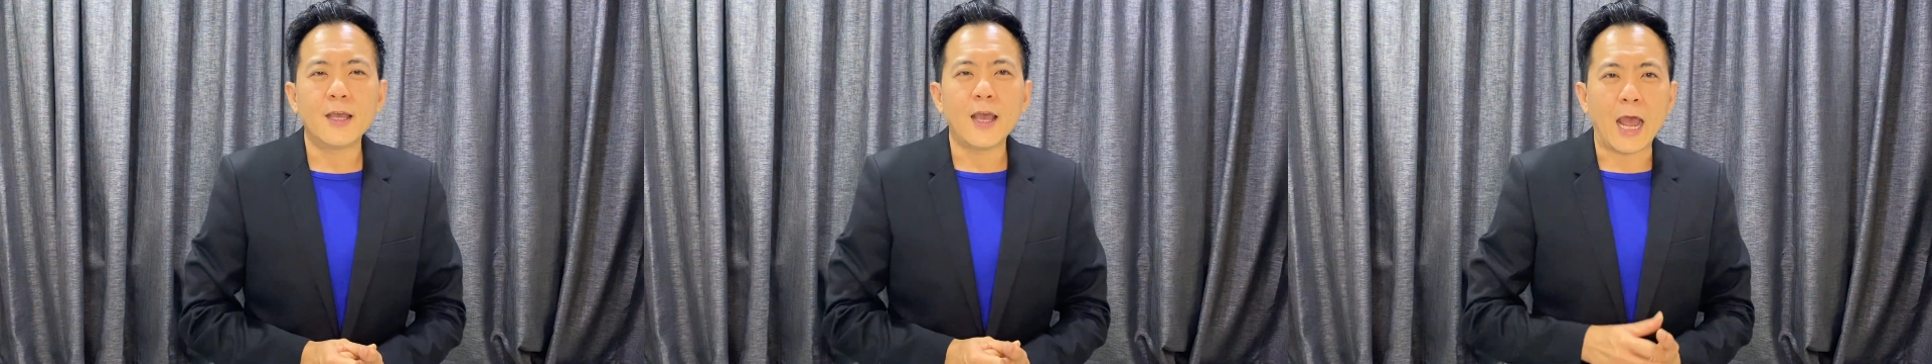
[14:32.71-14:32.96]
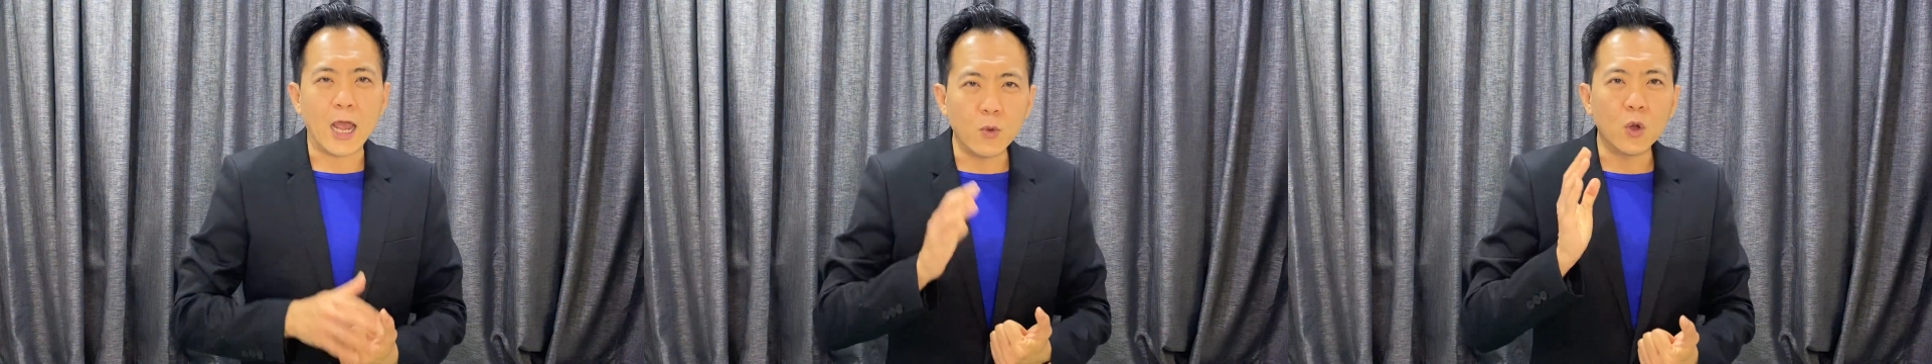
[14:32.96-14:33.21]

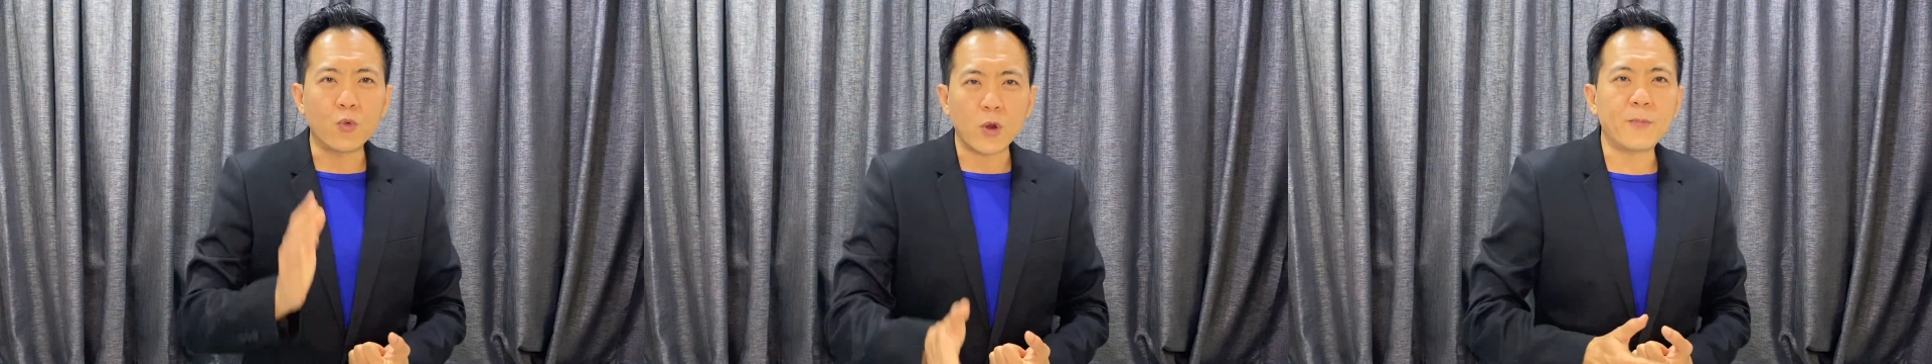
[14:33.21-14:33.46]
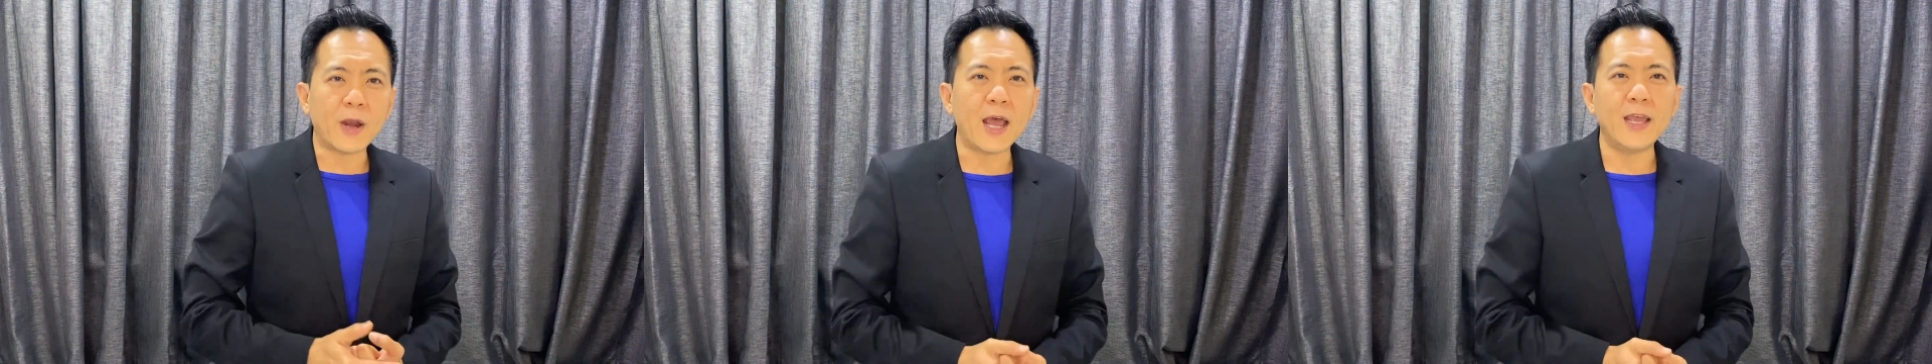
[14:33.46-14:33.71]
I will
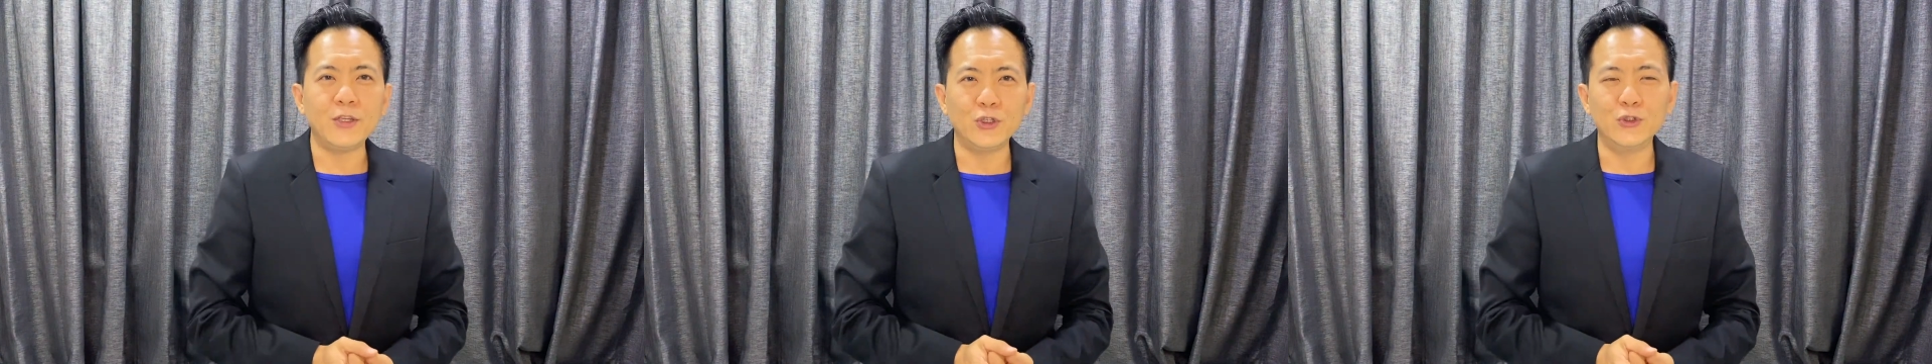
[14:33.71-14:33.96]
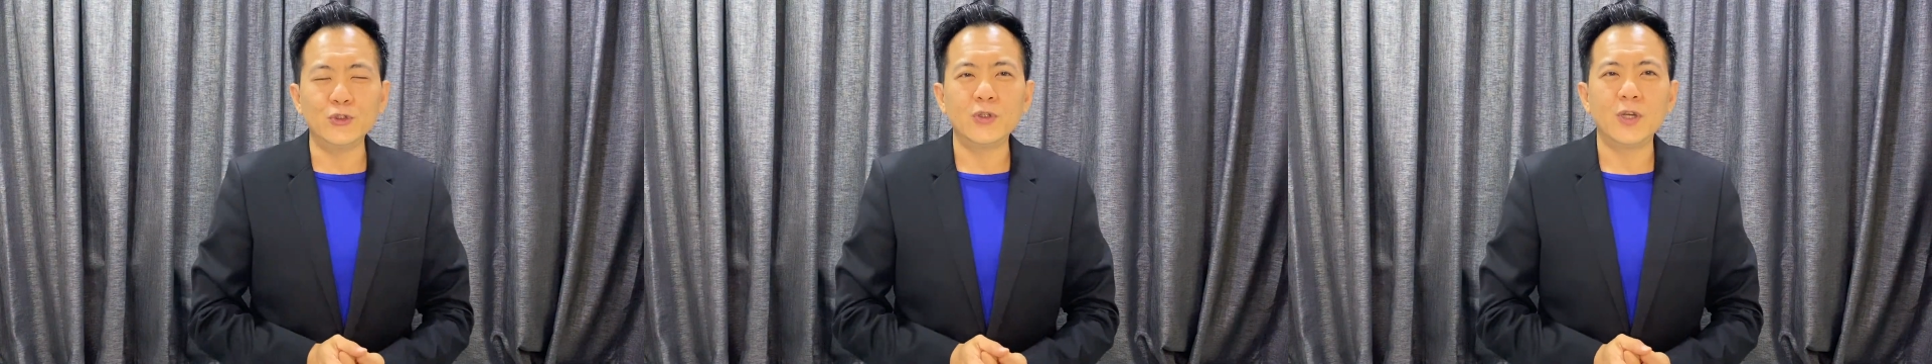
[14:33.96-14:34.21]
reply
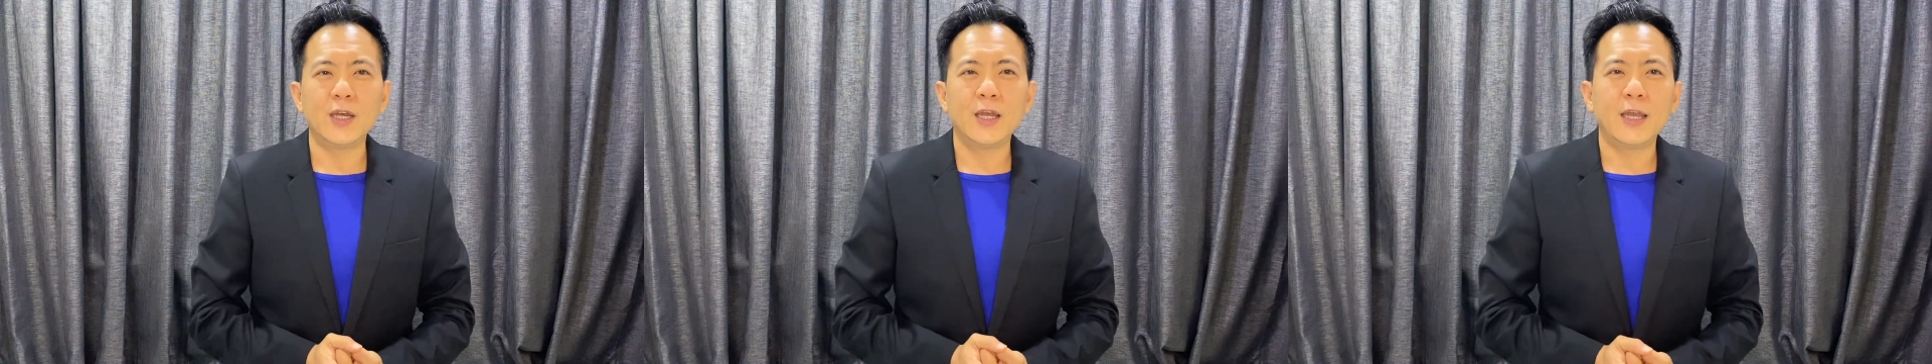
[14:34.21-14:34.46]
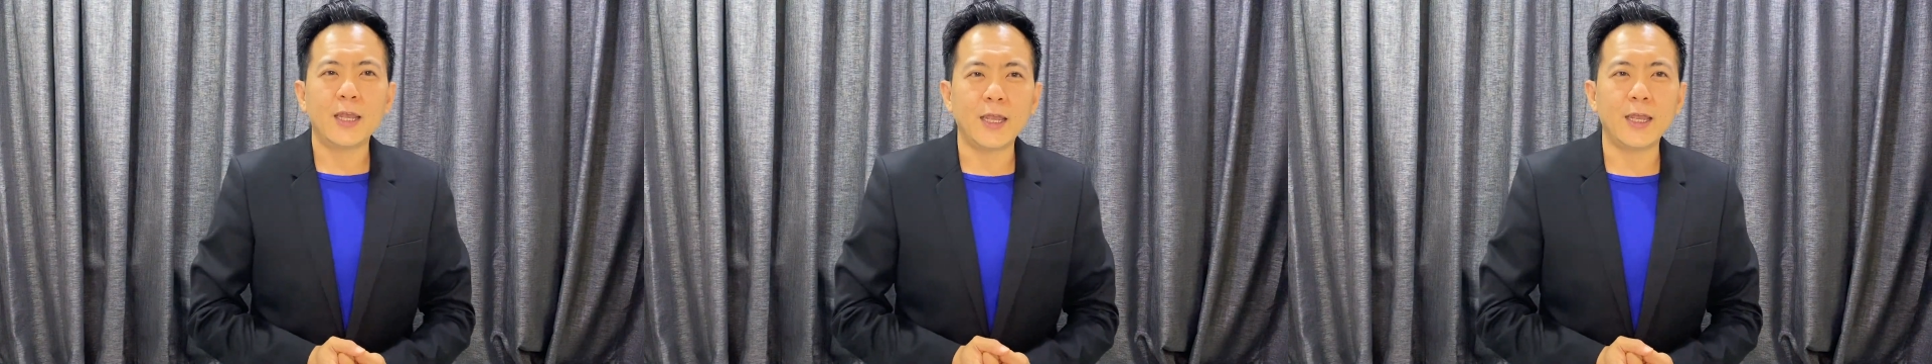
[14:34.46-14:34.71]
you,
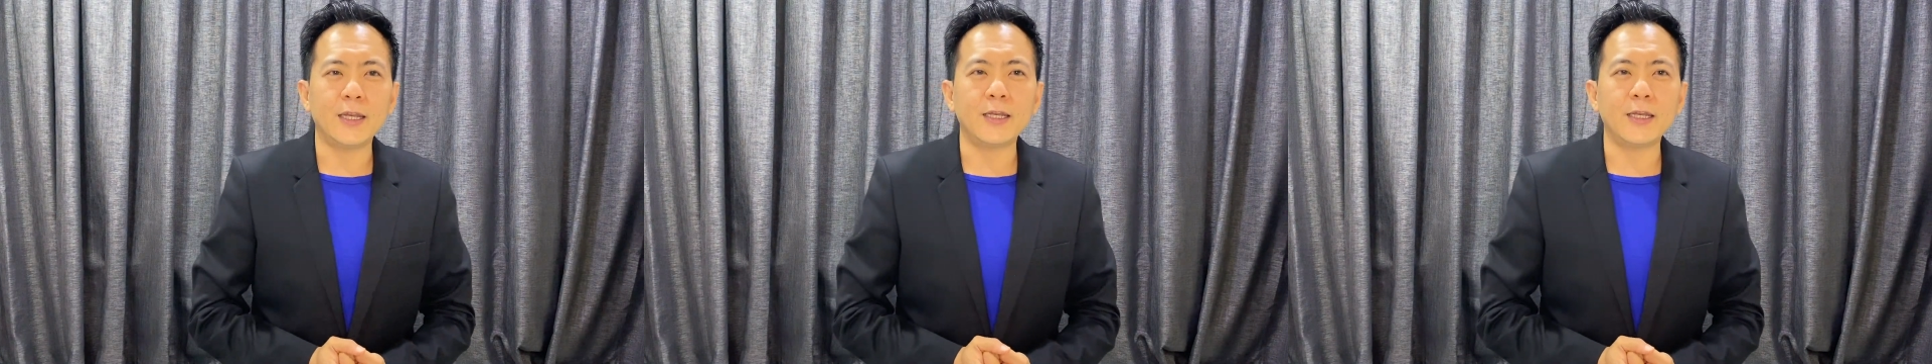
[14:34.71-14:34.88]
and